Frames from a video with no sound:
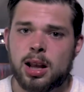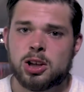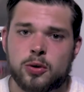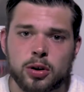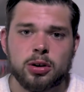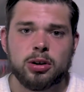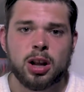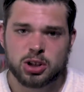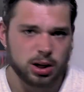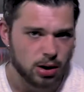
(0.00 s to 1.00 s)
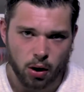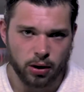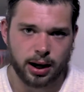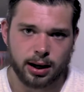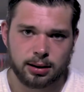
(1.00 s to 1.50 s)
That's
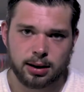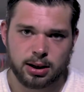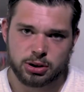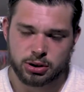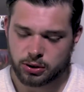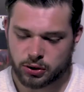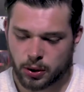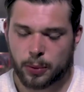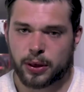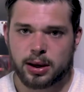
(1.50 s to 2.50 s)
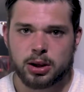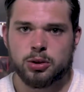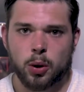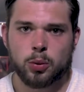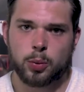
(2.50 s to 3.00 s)
annoying. That's something
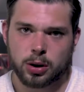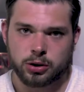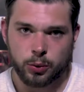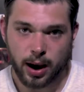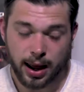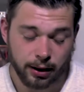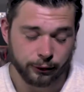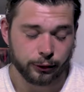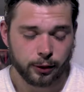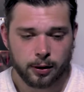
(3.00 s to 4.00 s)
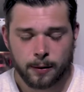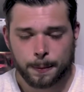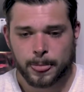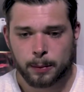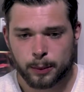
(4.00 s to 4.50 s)
you don't want to have,
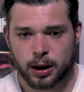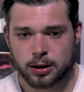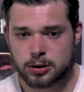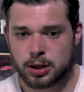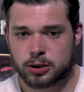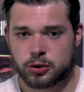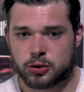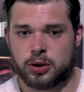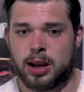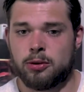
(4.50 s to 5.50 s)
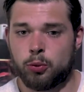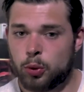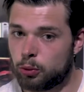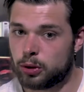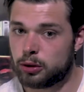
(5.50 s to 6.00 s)
because that can
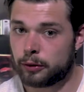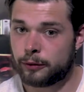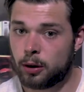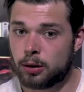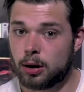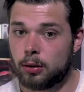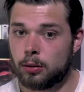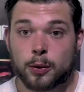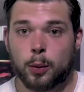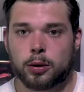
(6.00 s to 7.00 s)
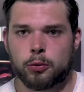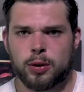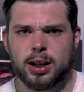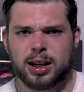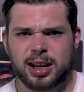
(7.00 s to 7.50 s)
ruin your photo. If you want a
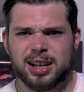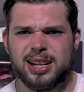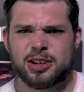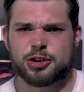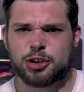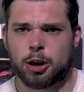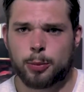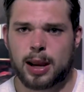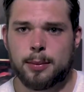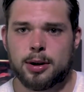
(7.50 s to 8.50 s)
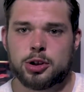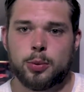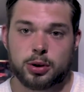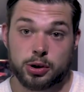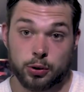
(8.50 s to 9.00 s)
really clean and sharp
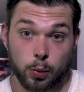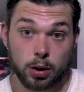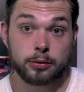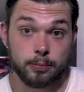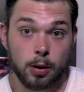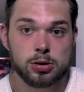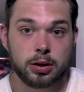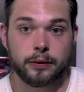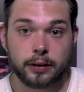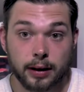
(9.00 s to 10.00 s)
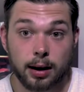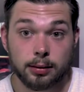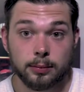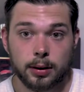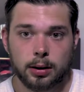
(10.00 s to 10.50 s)
image, what you want most of the
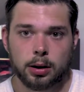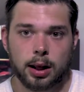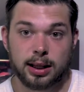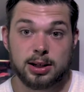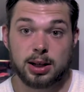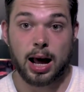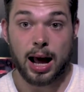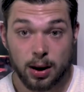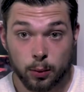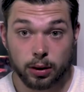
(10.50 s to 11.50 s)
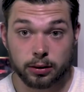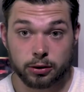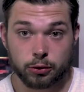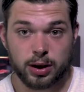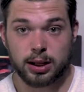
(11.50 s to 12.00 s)
time, at least I
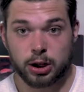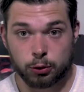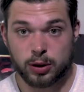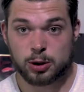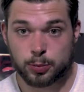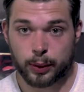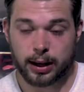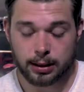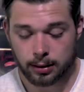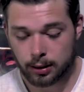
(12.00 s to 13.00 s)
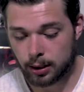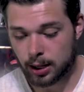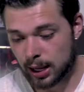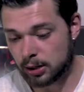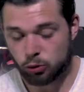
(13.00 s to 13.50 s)
want a really crisp and
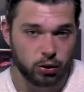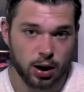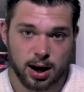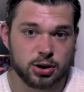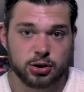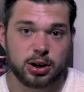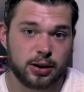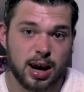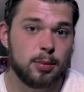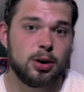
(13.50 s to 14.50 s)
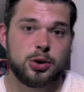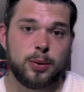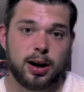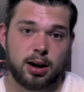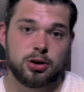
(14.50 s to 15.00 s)
nice
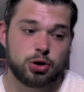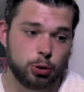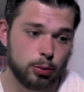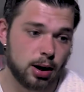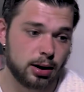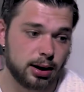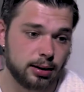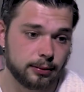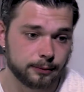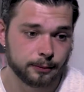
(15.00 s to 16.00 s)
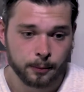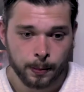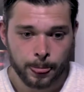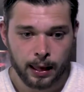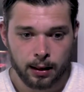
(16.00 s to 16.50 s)
image where I can zoom on in.
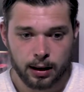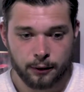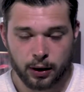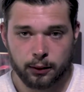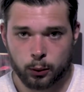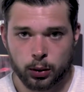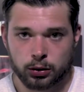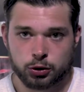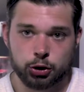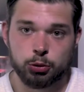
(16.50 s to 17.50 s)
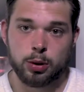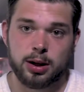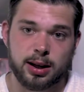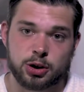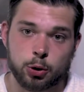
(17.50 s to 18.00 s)
If I want to
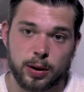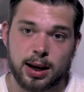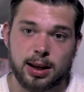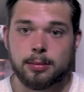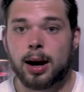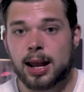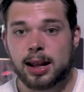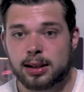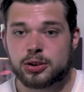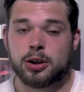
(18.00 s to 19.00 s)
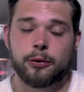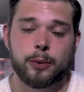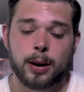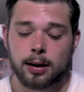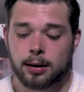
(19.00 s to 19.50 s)
zoom in my editing
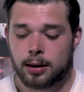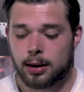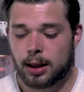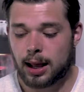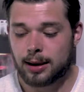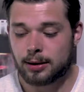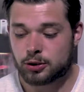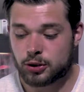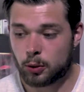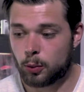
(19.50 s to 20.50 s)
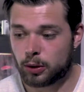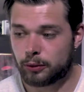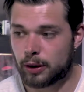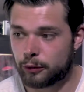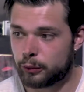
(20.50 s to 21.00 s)
software, I still
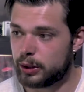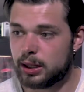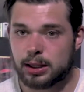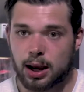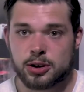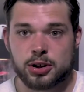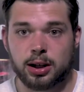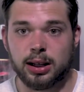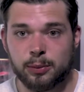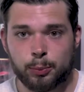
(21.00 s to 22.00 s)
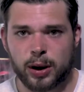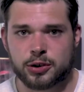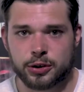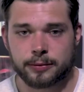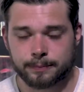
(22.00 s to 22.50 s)
want to have a really nice and clean
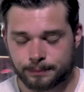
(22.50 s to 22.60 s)
picture.